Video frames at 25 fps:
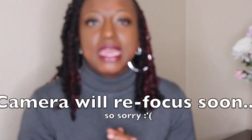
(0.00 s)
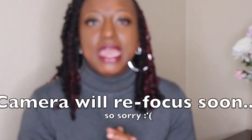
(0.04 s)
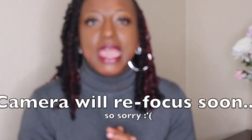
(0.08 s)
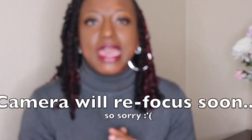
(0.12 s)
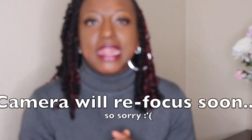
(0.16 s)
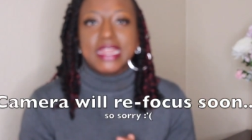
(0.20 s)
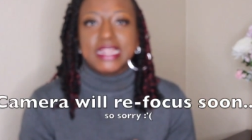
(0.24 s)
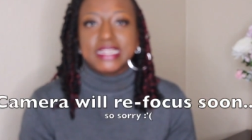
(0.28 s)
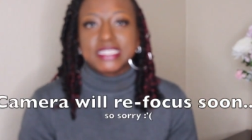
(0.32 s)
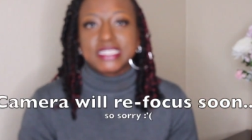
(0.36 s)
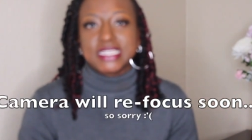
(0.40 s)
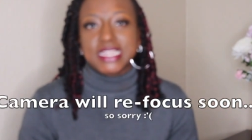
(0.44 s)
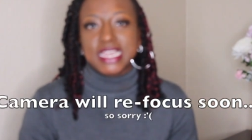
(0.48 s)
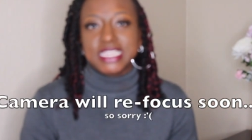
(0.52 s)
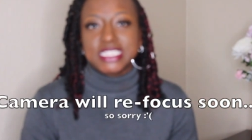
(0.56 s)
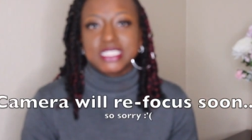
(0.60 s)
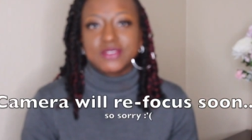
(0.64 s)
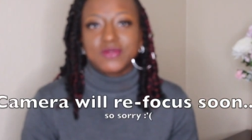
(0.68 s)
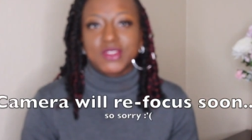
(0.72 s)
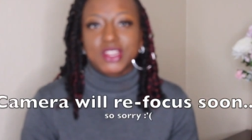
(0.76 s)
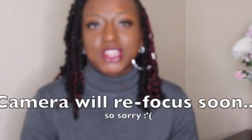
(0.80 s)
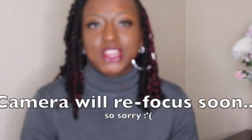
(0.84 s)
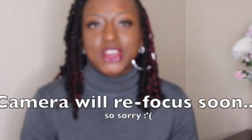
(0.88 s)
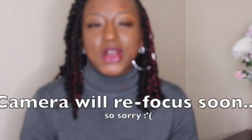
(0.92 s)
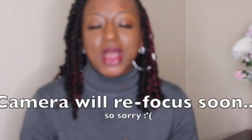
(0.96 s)
And in today's
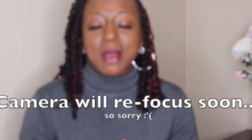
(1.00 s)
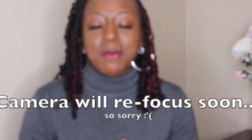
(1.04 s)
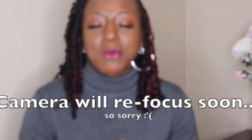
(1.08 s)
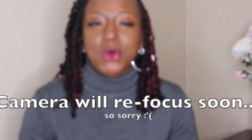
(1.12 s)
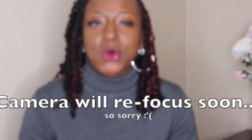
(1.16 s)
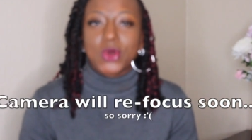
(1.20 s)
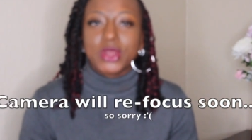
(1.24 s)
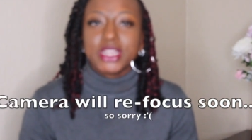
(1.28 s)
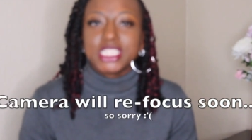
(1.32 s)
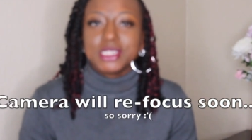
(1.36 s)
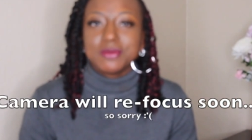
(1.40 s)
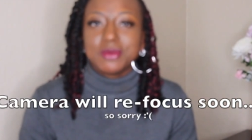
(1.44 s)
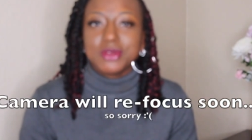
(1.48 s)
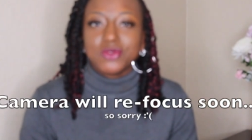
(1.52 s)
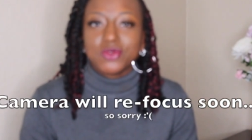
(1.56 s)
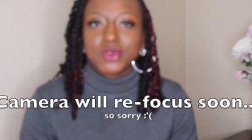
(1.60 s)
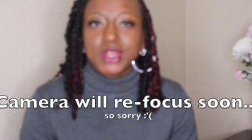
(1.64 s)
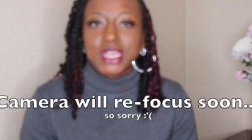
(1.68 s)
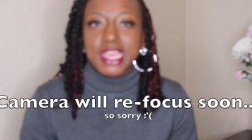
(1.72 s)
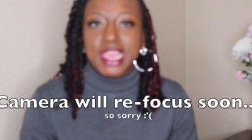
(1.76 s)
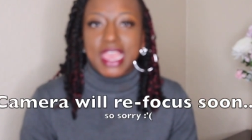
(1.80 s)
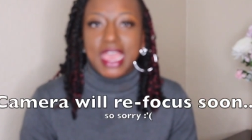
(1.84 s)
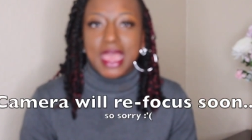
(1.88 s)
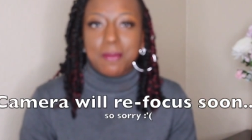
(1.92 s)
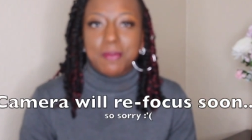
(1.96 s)
video, I'm going to be
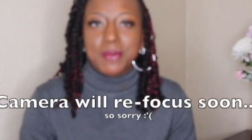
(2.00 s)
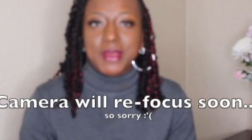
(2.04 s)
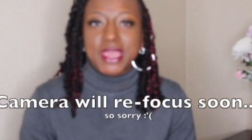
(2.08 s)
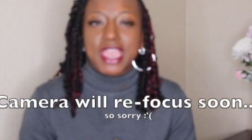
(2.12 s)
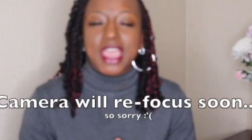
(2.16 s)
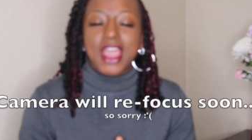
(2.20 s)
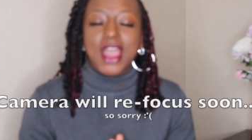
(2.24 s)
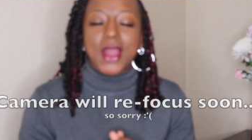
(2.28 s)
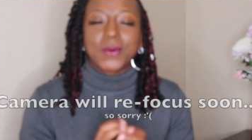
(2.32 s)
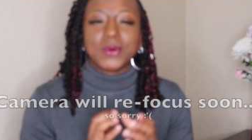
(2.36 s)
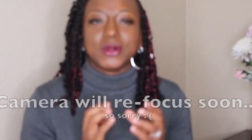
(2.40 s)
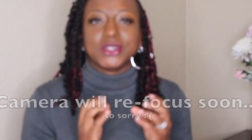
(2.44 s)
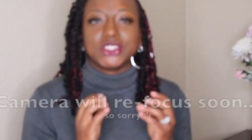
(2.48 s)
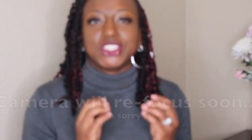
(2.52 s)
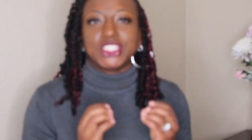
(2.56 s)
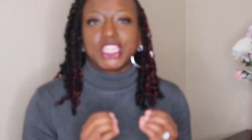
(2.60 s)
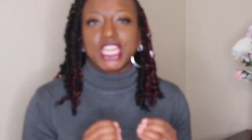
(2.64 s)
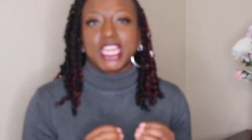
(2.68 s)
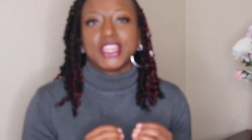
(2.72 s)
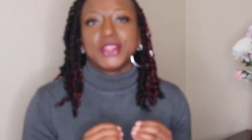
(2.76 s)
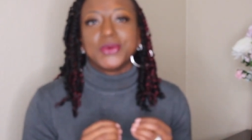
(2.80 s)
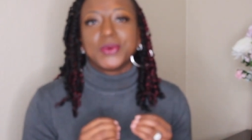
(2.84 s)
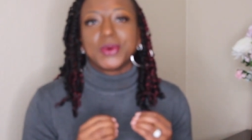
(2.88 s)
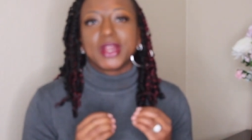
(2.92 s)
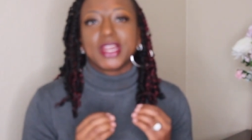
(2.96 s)
recapping our
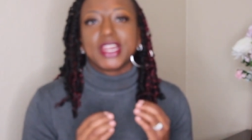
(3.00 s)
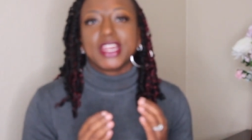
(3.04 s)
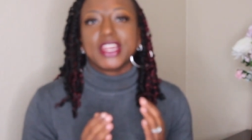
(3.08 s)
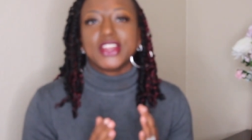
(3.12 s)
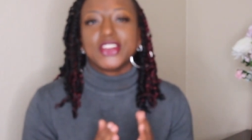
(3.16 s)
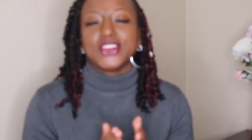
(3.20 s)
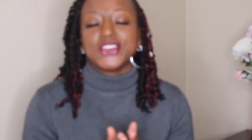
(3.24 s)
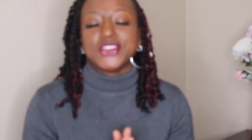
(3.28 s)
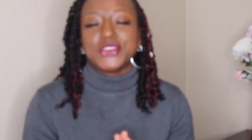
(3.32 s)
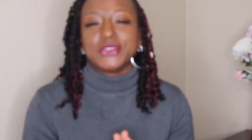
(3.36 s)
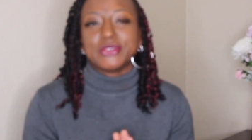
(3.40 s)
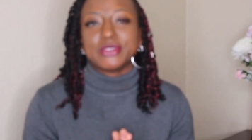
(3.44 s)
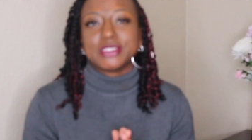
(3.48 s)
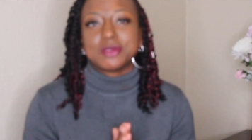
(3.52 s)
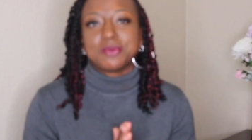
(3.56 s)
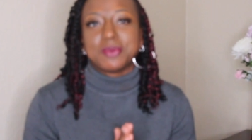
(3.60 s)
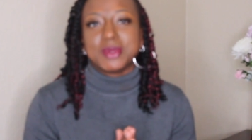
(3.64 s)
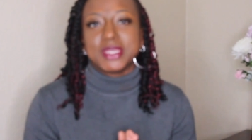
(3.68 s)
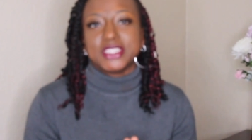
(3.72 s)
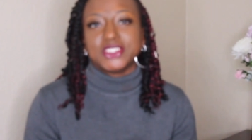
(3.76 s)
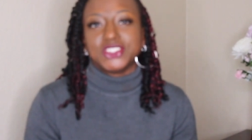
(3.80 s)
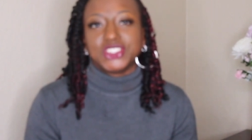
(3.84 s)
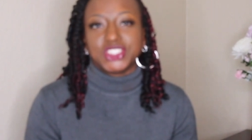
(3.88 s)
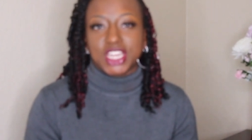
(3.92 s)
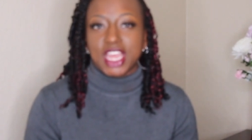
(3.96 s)
January no
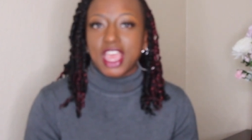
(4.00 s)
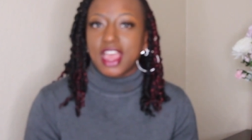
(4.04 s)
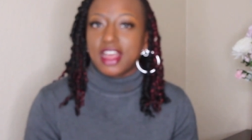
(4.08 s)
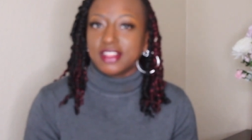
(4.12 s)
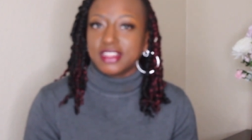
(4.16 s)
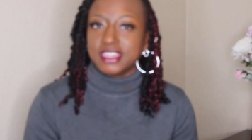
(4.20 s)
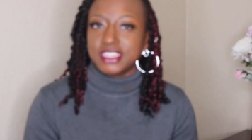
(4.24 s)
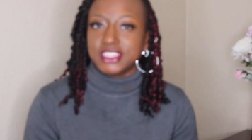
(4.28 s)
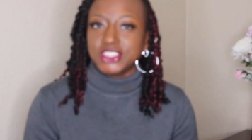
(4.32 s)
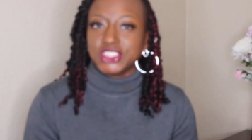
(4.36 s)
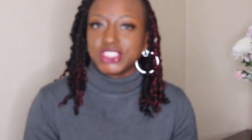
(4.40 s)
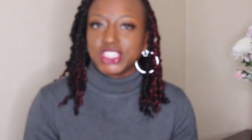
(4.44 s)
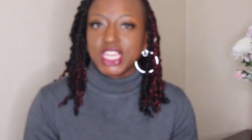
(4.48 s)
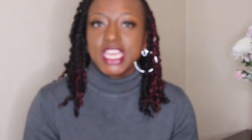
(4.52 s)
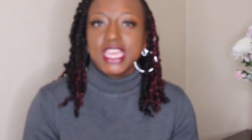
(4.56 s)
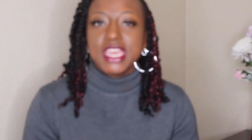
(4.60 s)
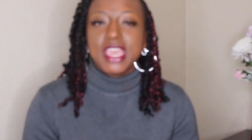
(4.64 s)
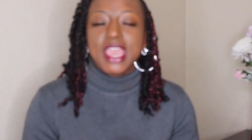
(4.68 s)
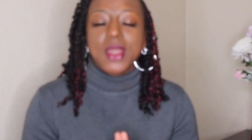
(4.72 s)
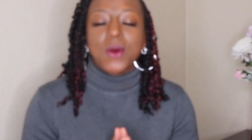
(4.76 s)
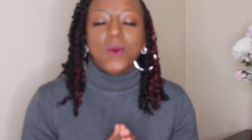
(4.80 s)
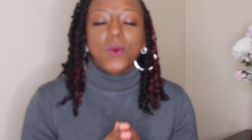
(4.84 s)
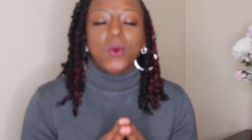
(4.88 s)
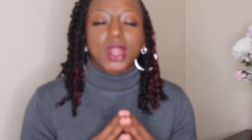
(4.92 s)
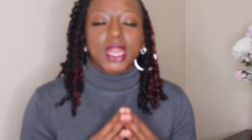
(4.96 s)
spin challenge,
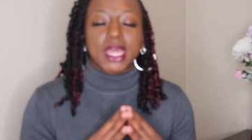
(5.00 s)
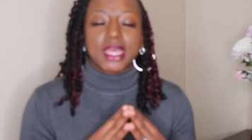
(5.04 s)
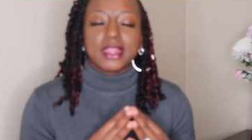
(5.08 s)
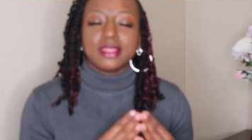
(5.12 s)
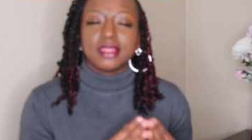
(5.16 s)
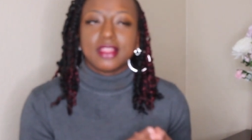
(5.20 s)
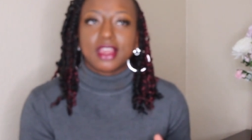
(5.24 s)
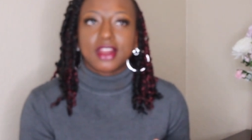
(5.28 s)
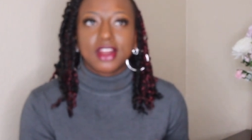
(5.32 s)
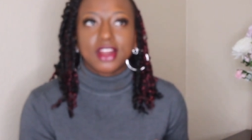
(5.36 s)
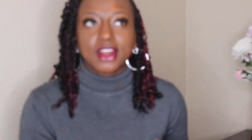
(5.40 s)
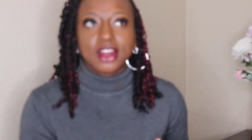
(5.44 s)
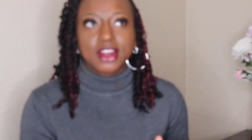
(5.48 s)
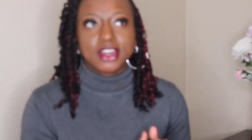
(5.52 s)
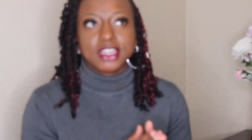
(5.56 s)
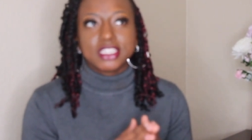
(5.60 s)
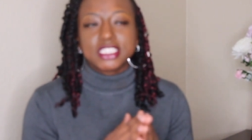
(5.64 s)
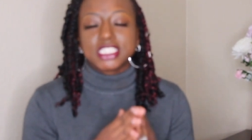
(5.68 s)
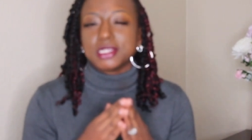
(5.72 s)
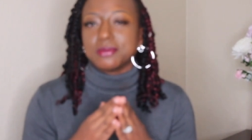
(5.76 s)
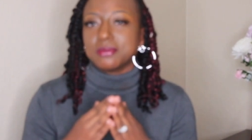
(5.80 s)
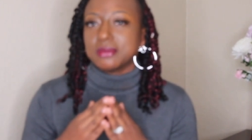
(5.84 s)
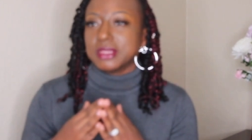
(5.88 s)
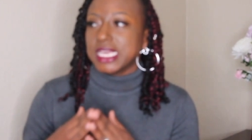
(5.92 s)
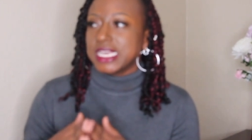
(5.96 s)
what I learned,
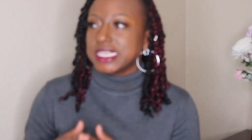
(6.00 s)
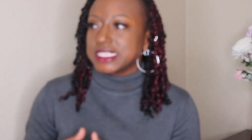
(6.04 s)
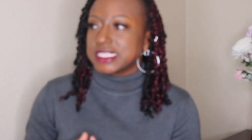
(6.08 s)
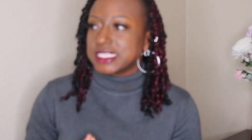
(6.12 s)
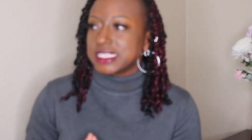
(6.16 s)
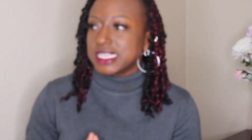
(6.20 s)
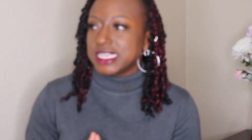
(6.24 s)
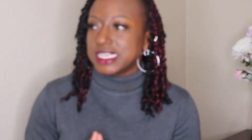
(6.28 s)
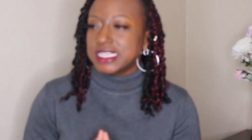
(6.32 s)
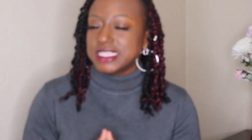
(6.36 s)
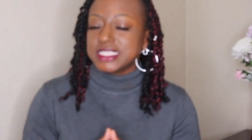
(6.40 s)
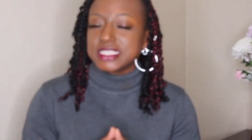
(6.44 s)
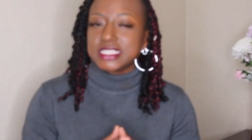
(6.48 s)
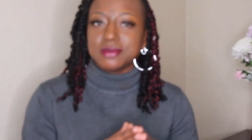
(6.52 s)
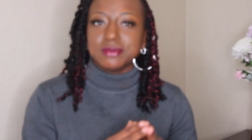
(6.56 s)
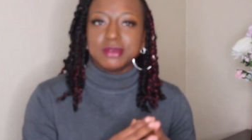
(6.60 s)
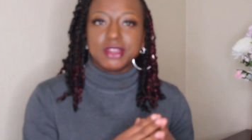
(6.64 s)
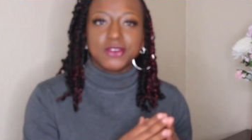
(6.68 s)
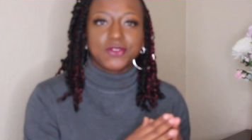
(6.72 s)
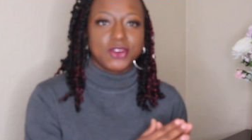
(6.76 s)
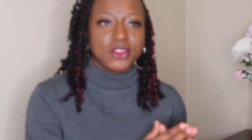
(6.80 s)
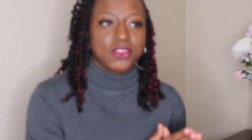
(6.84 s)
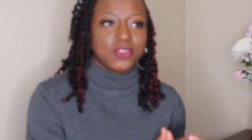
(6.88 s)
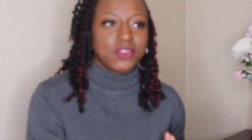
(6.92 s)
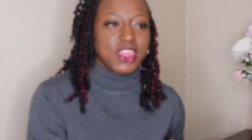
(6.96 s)
some lessons, some
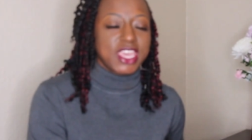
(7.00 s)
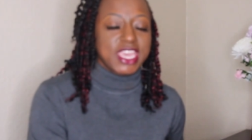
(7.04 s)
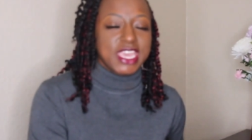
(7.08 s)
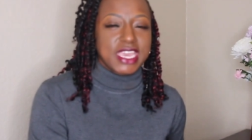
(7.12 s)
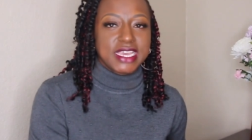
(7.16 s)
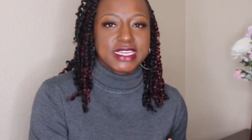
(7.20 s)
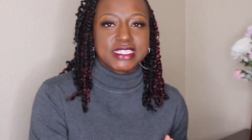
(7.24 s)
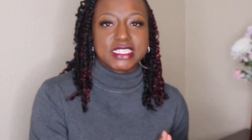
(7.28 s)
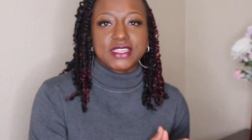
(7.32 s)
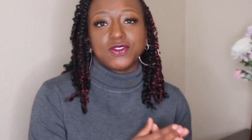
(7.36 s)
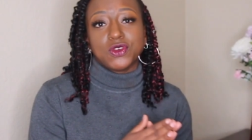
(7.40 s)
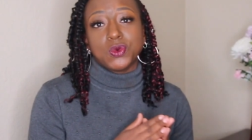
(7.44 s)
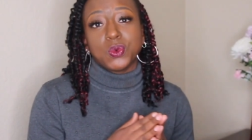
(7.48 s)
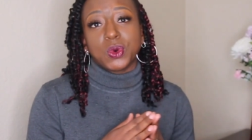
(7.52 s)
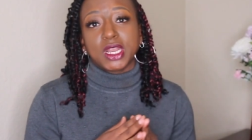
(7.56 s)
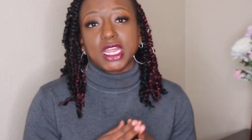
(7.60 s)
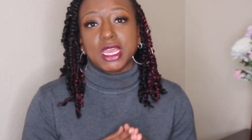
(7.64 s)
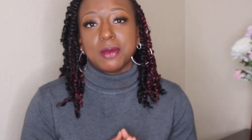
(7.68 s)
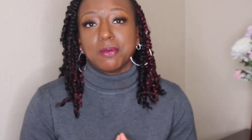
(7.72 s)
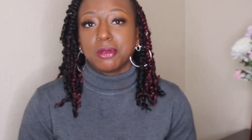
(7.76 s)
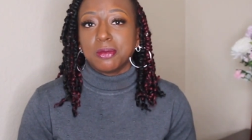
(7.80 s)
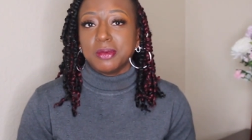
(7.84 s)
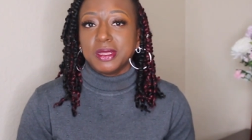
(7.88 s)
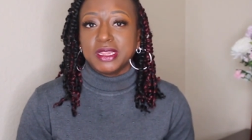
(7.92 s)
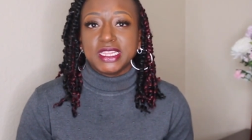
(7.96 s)
different things if you want to
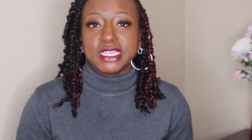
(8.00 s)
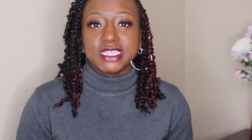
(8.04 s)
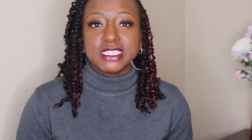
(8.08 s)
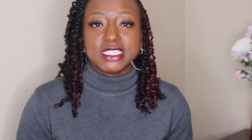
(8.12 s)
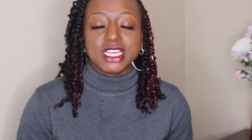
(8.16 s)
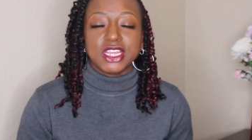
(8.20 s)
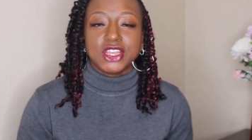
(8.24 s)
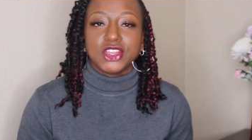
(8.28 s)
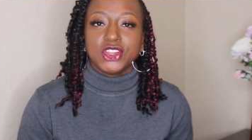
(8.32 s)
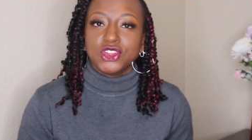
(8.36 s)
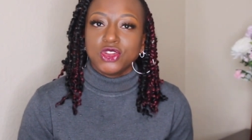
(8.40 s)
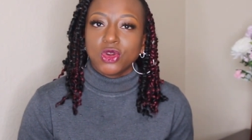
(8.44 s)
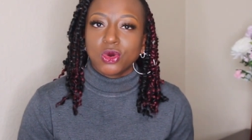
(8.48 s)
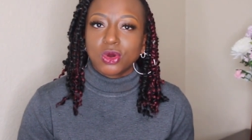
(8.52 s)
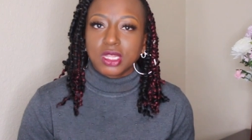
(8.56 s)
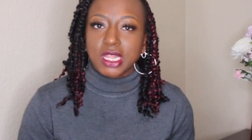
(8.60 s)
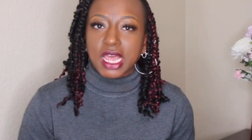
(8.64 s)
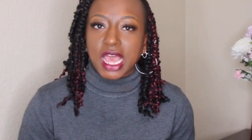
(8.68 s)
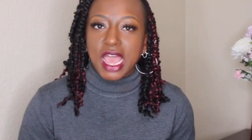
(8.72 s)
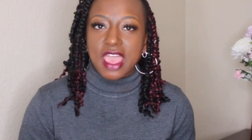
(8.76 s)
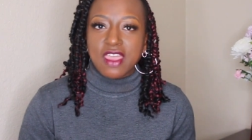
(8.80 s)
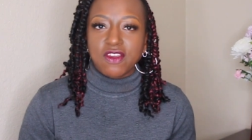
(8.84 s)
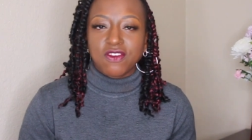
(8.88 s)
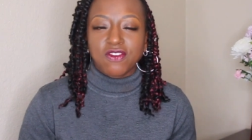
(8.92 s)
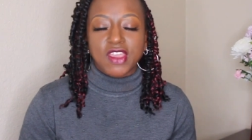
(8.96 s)
implement this in your
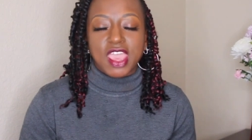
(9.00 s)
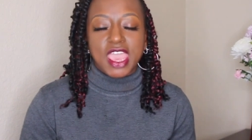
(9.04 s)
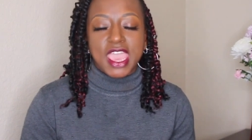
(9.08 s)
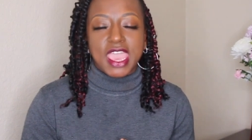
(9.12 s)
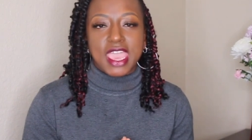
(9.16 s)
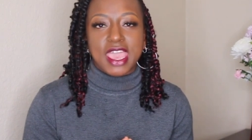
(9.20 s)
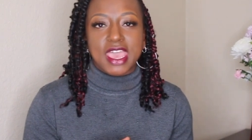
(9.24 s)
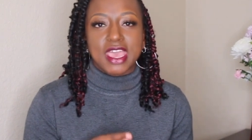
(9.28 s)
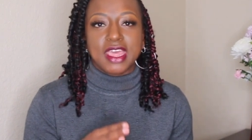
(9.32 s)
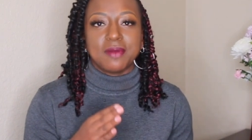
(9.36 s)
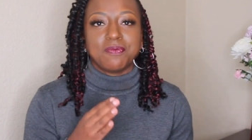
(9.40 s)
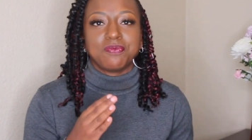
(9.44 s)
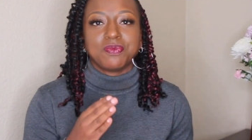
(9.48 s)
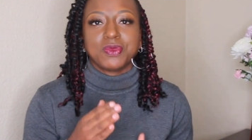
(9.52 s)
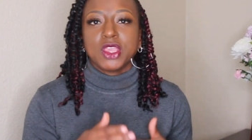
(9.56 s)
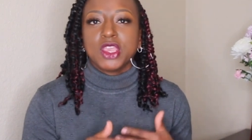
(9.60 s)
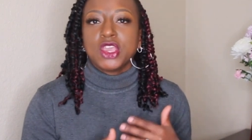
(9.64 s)
life, and